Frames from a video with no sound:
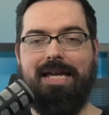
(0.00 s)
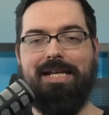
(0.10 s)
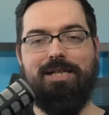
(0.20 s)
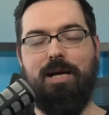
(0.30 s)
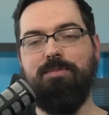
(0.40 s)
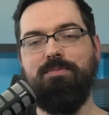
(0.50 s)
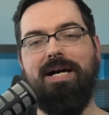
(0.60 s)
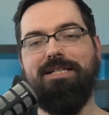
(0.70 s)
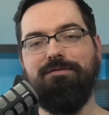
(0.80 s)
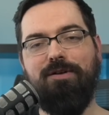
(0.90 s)
and it comes
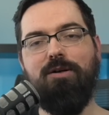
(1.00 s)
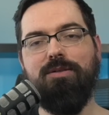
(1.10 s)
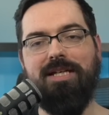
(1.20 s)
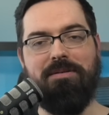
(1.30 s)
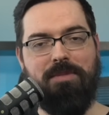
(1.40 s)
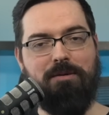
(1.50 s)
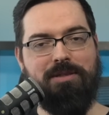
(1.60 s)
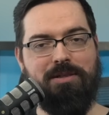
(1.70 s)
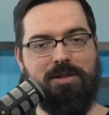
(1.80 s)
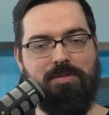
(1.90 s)
by default in
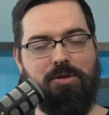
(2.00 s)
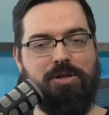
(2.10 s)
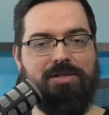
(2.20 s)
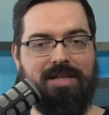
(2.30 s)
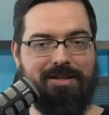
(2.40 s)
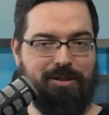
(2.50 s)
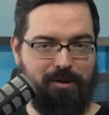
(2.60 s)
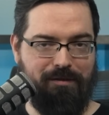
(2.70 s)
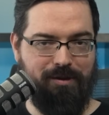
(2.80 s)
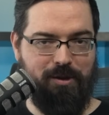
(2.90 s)
most distributions,
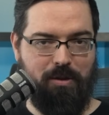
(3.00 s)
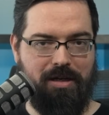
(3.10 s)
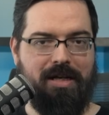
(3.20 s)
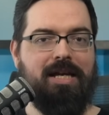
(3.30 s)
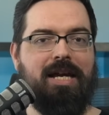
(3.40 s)
including Fedora,